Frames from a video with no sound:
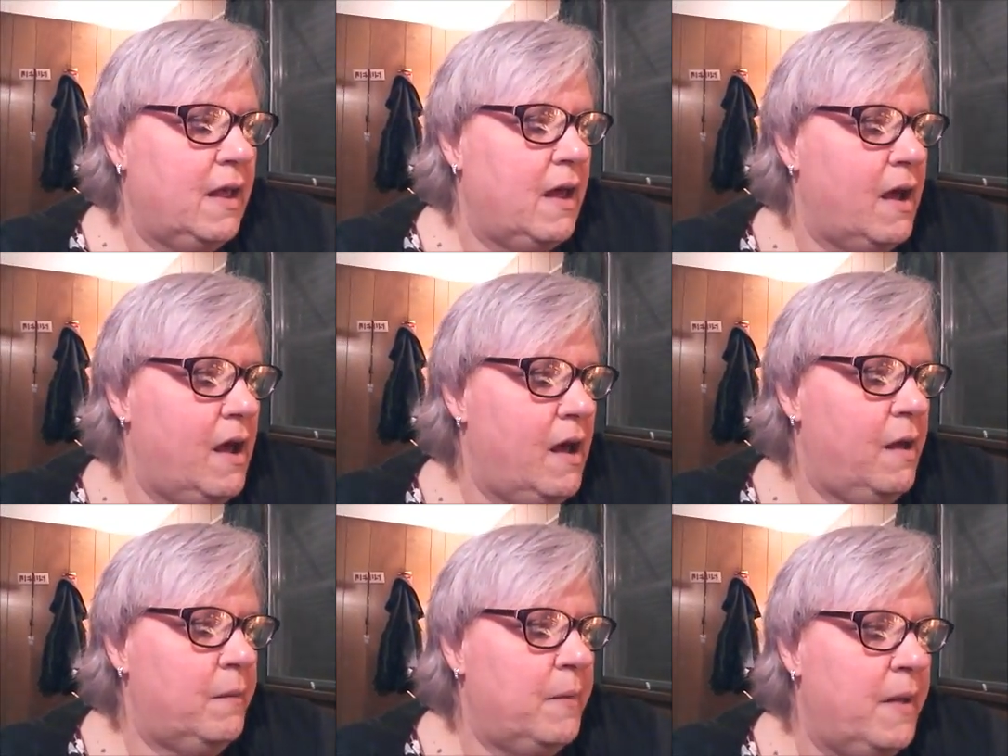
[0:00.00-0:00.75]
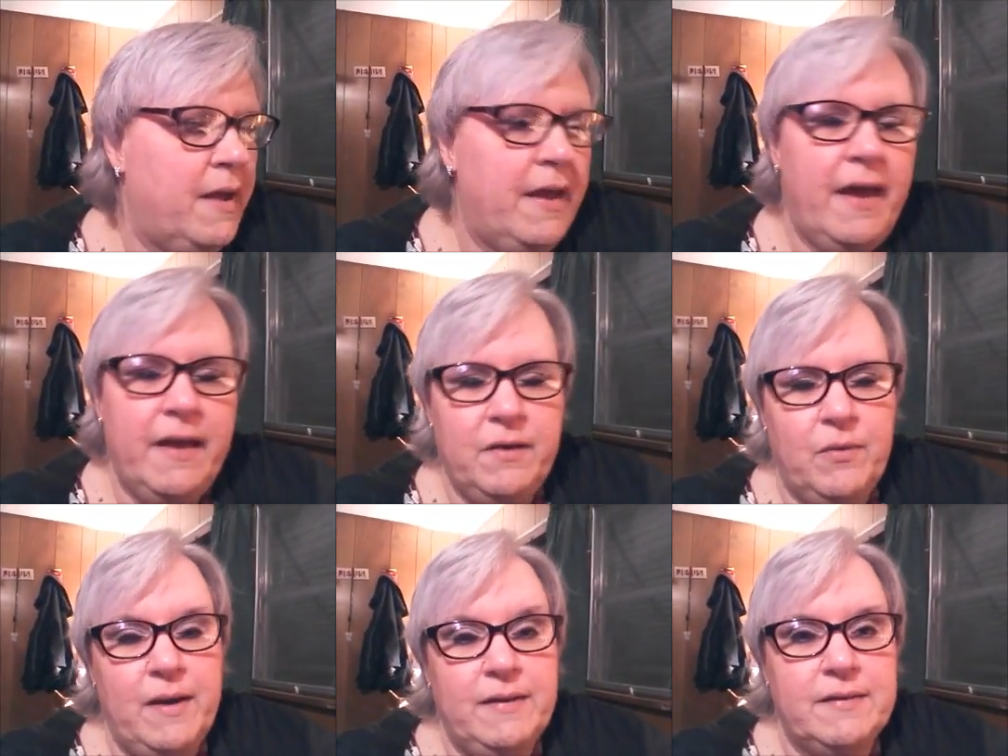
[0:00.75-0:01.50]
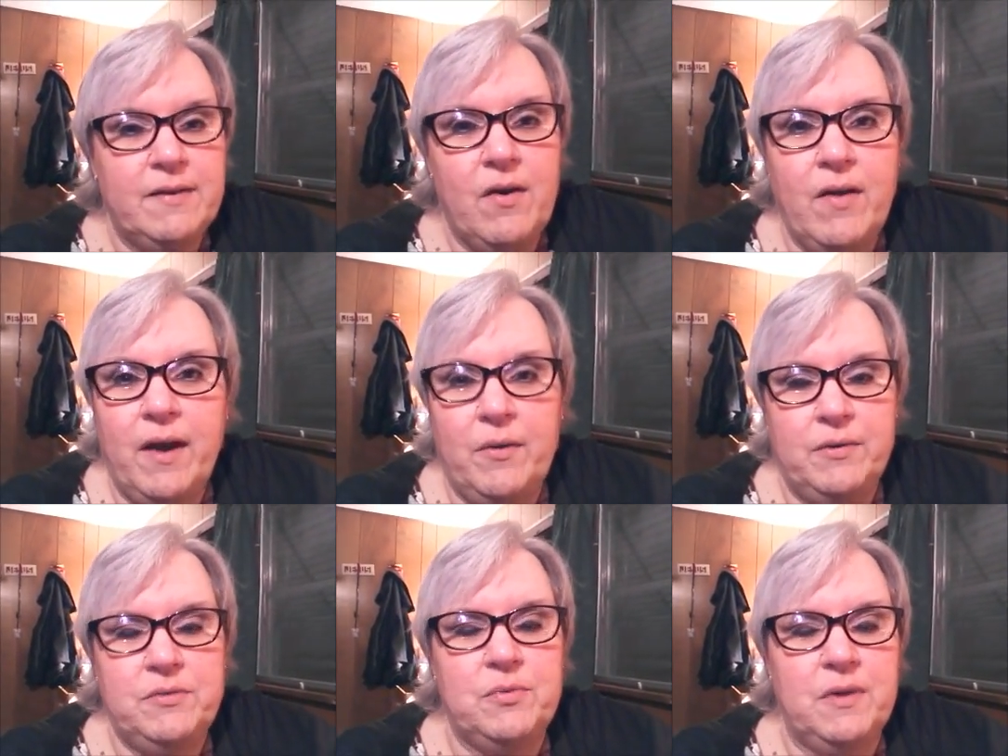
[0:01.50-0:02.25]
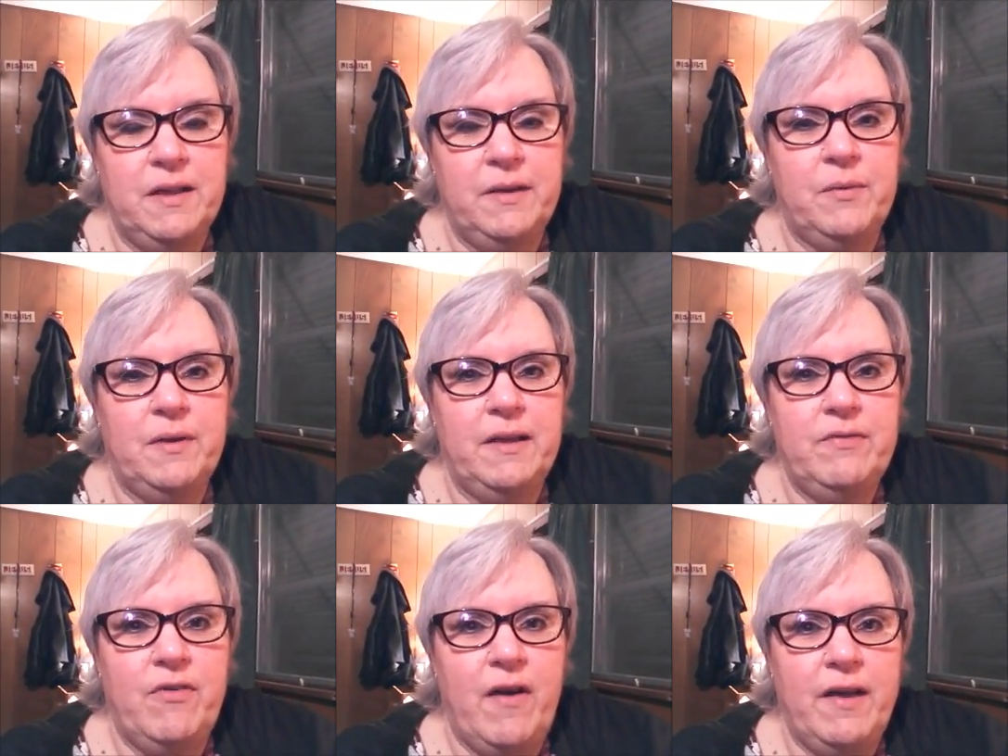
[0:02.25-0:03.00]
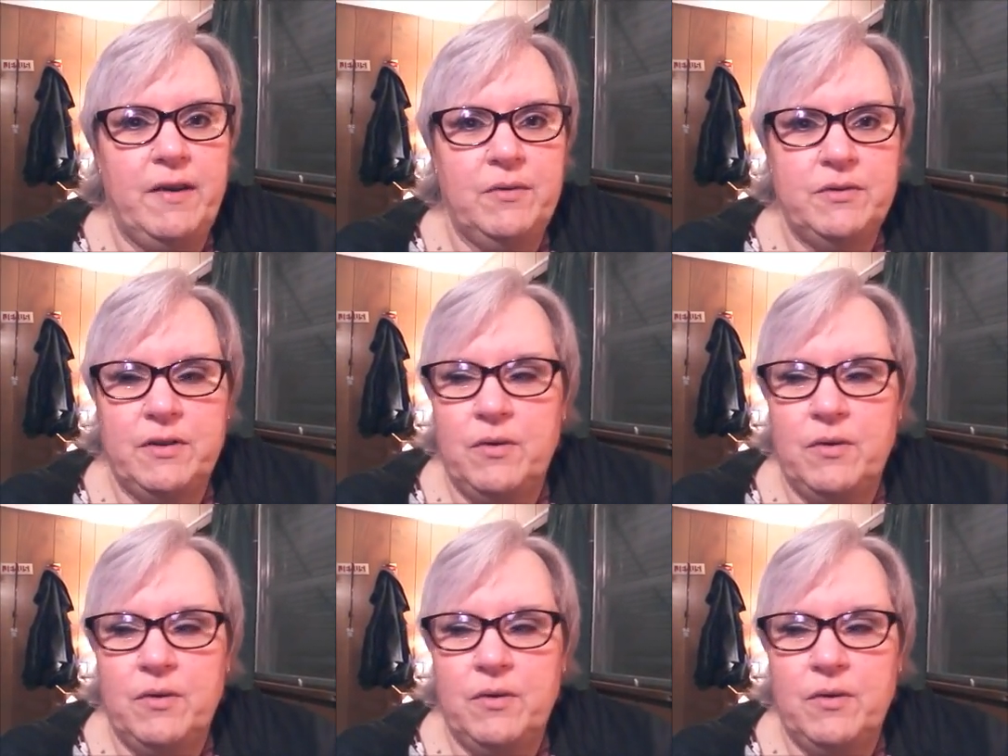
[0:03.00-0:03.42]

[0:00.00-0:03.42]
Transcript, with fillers: Um, anyway, so it was really, really fun. It was a